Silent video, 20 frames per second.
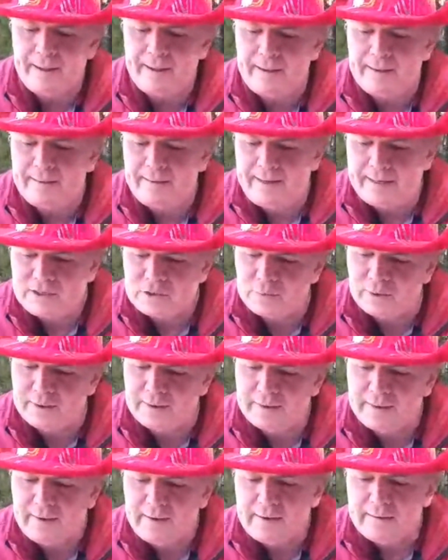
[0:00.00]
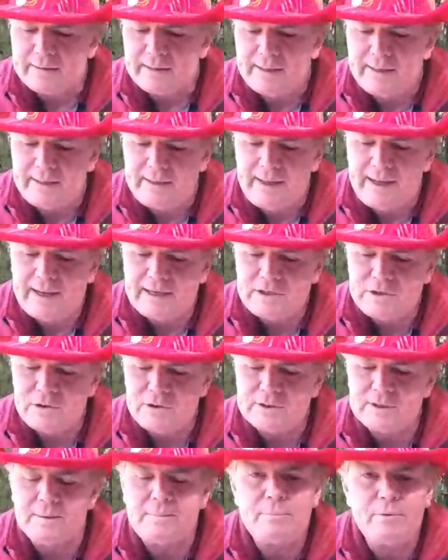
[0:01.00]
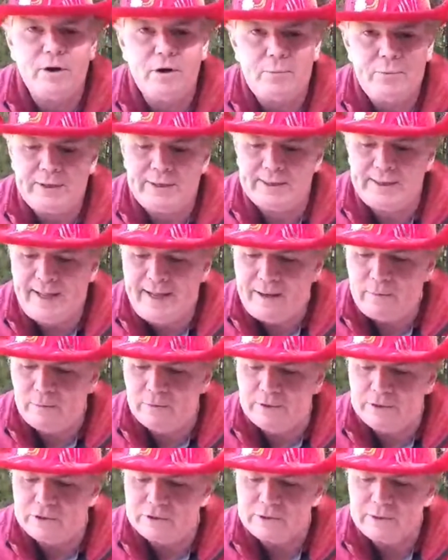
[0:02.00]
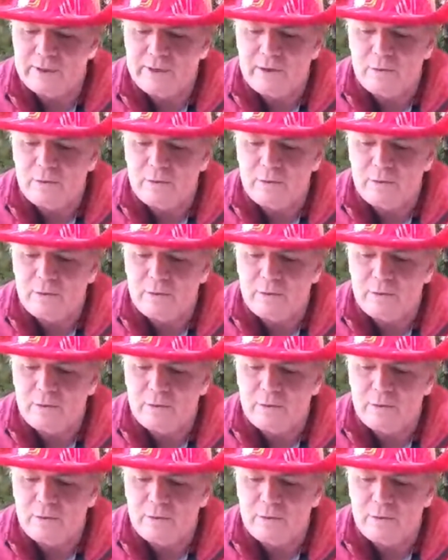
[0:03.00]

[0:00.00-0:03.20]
Next one, the learner has used appropriate language,